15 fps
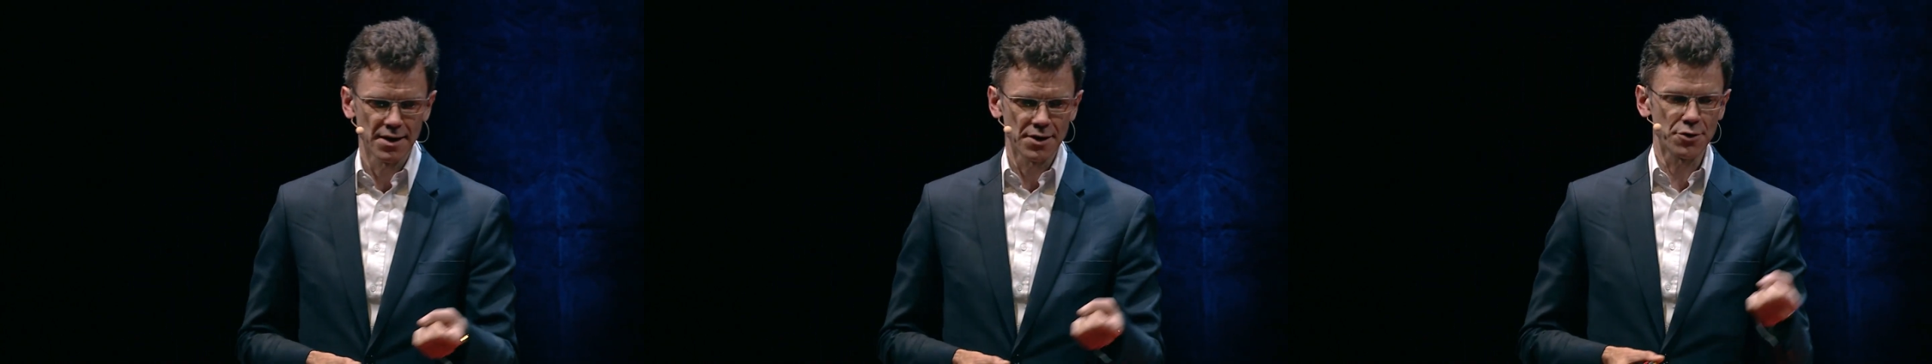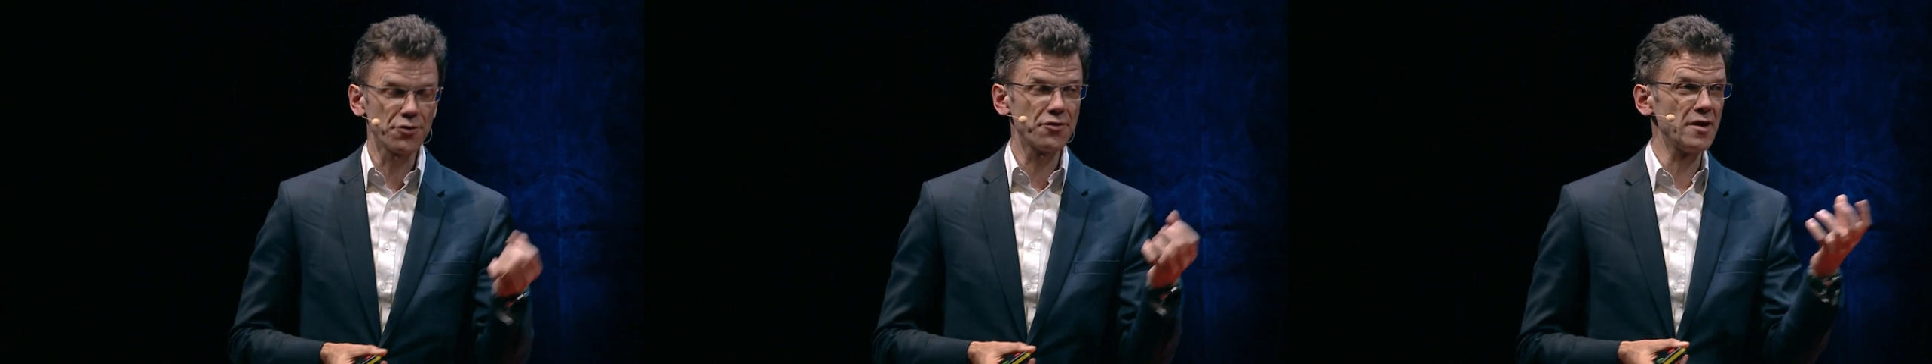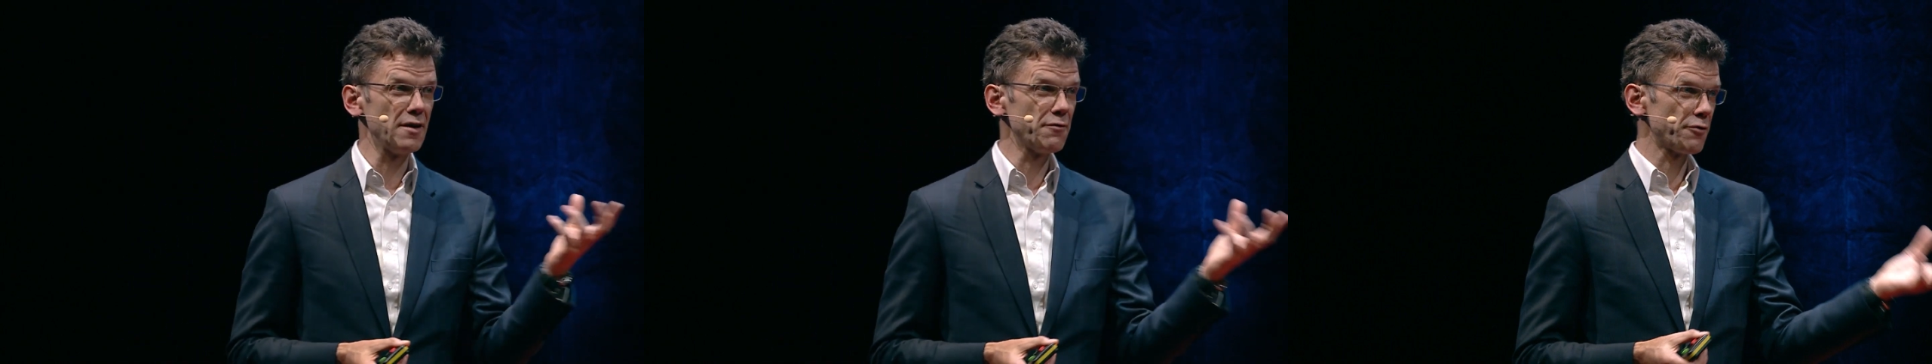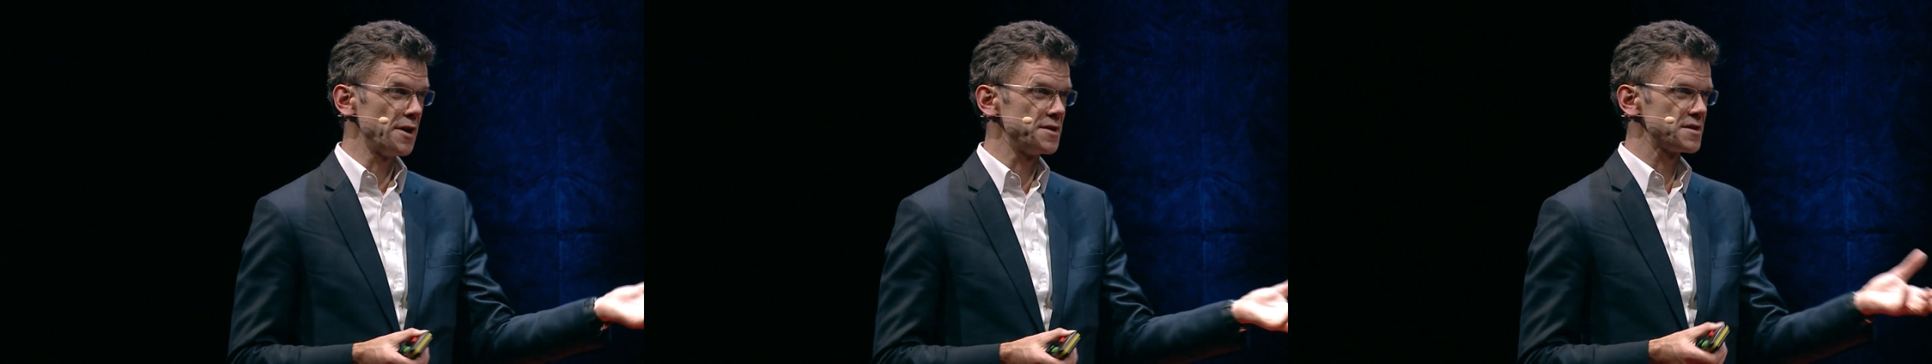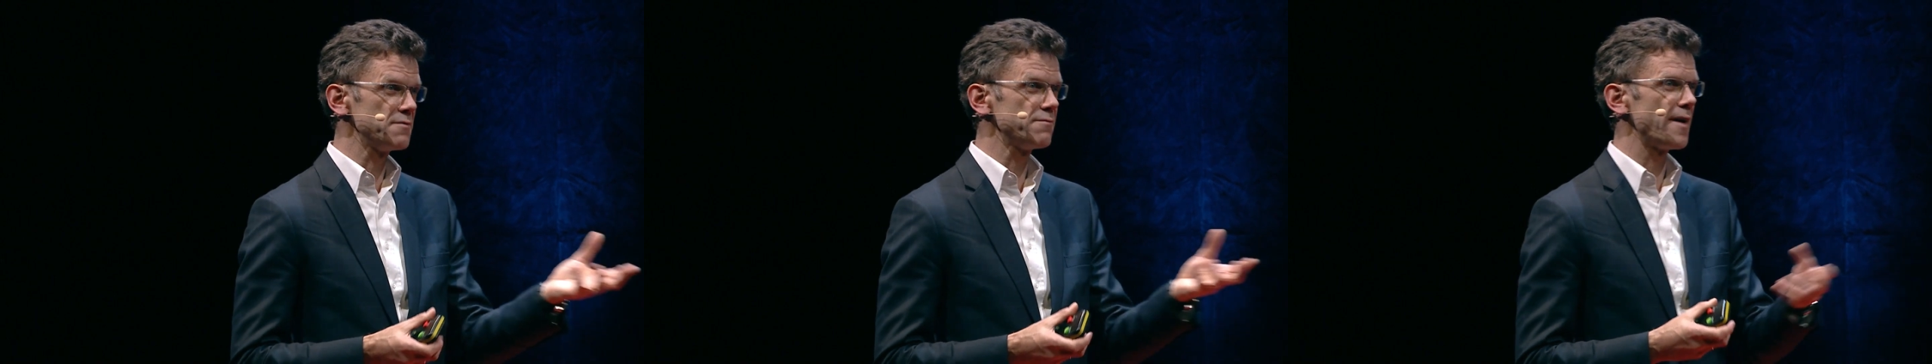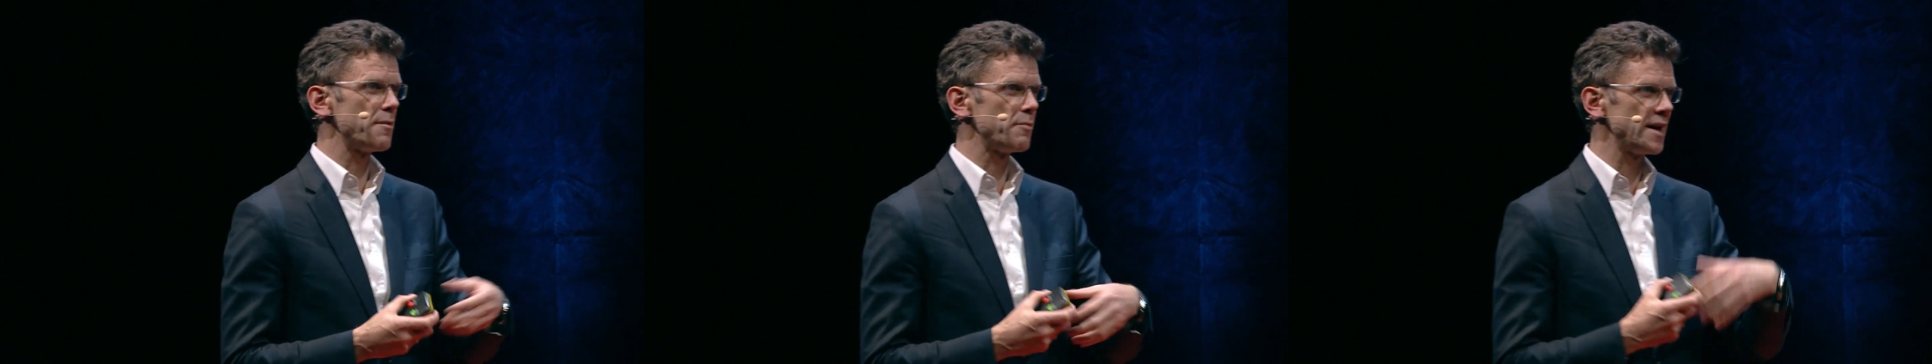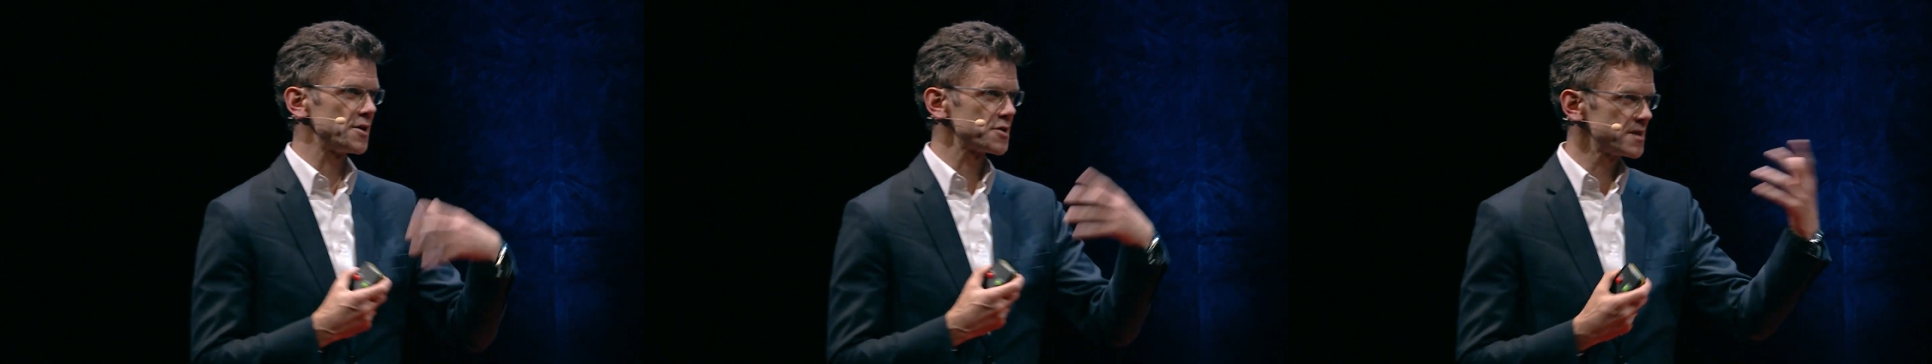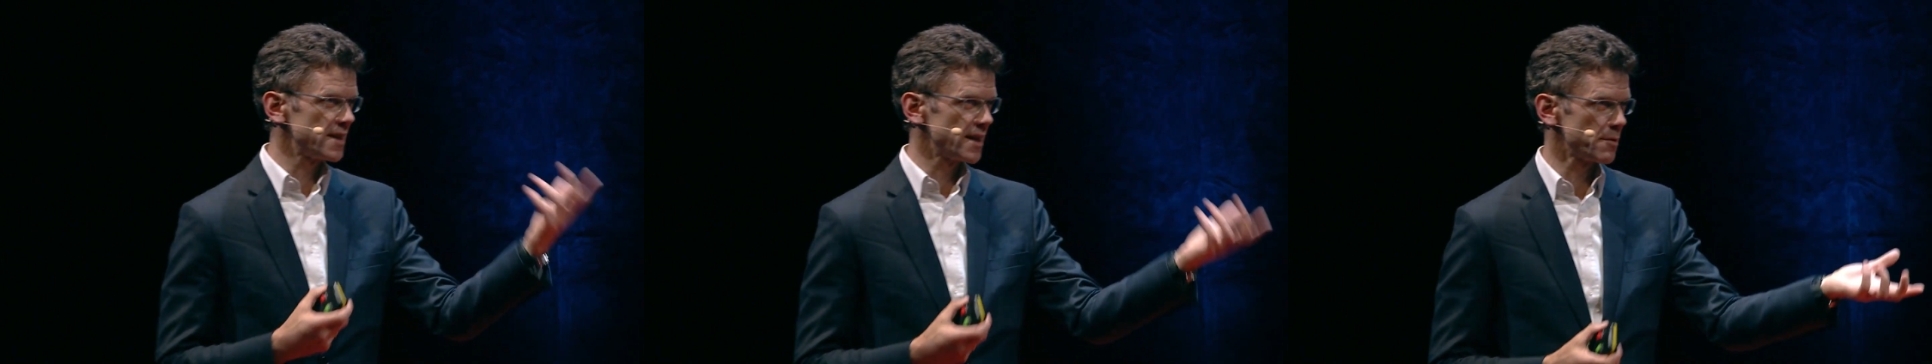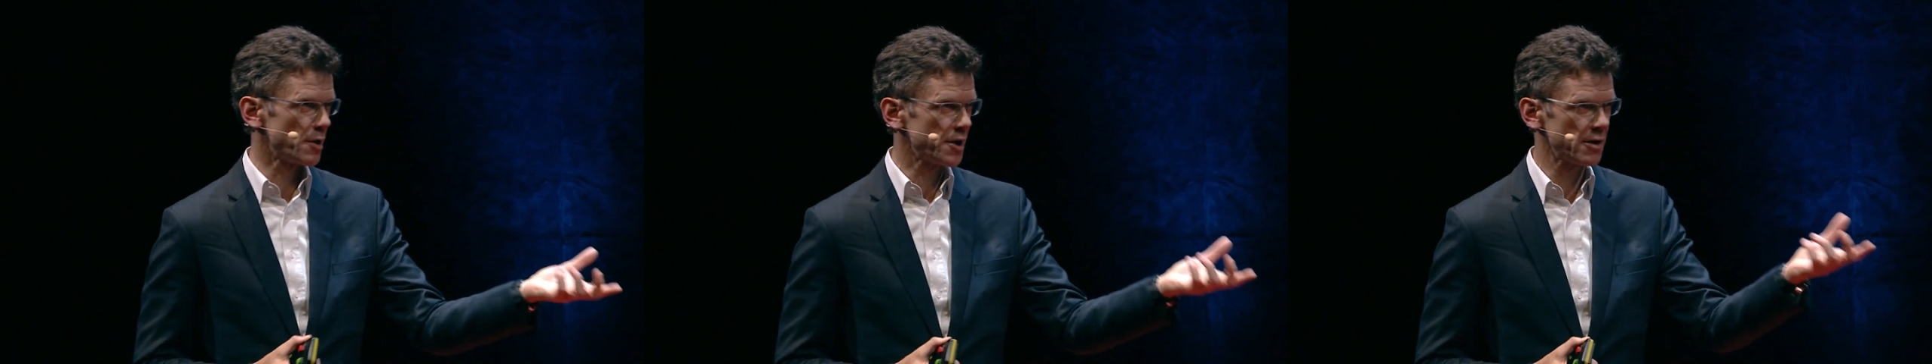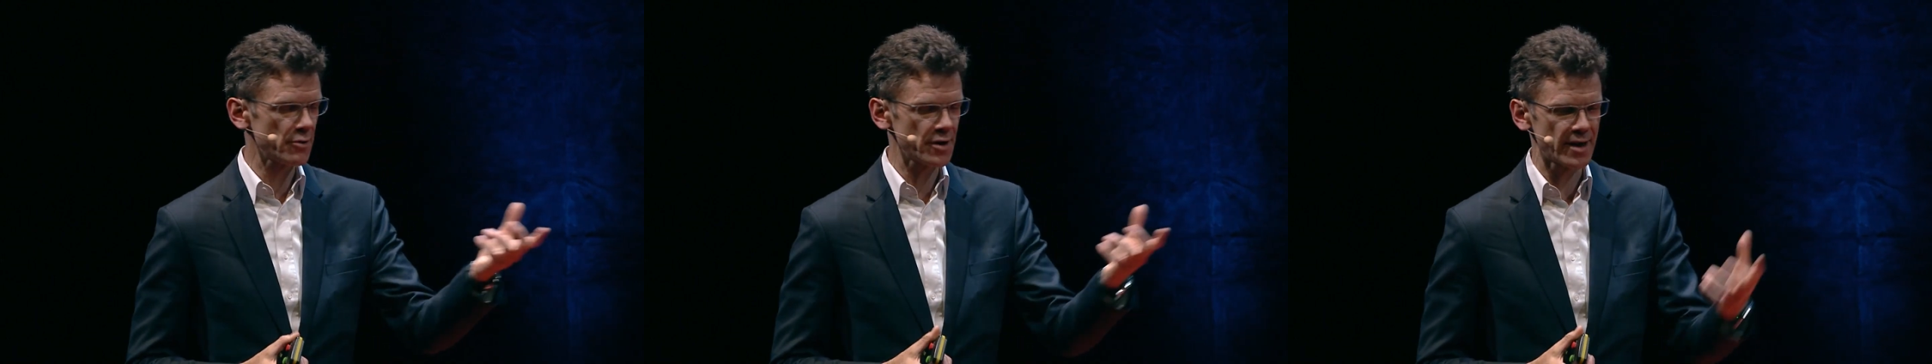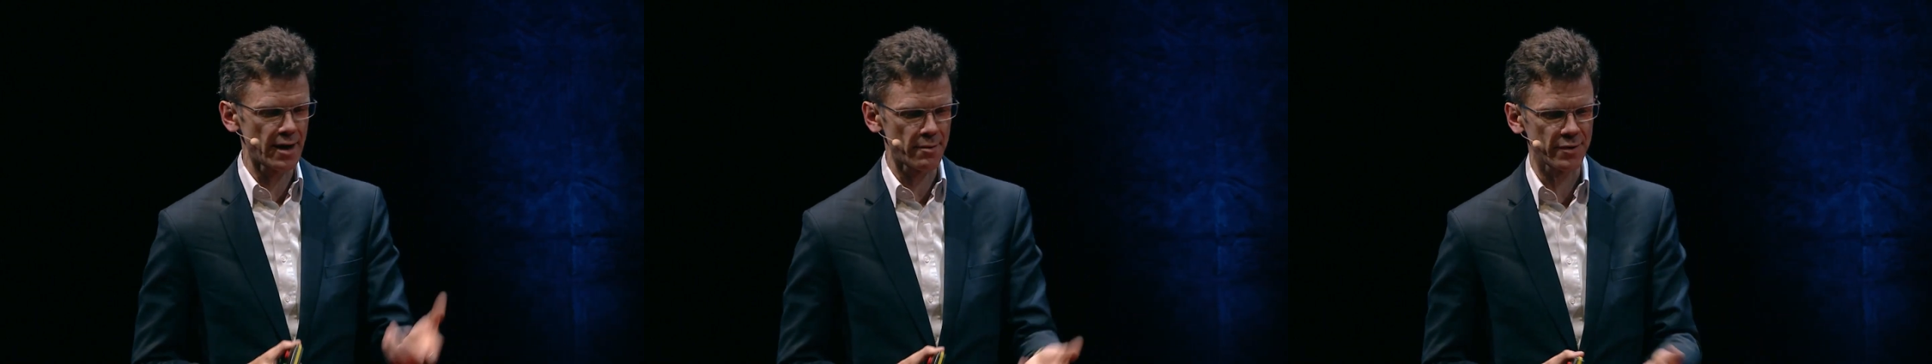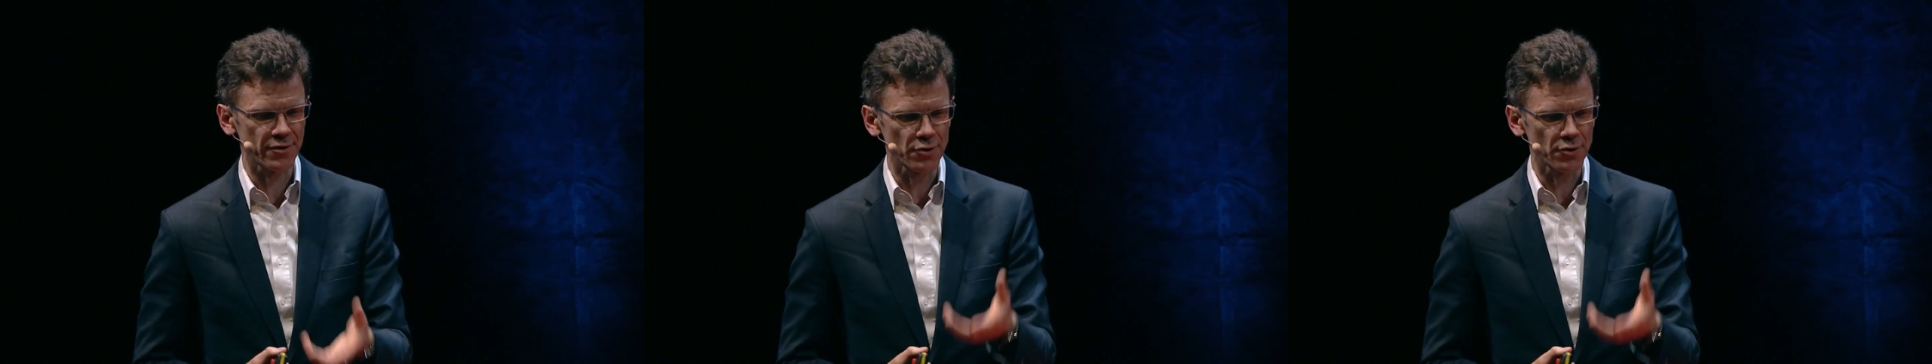You see friends and family are sending money with them.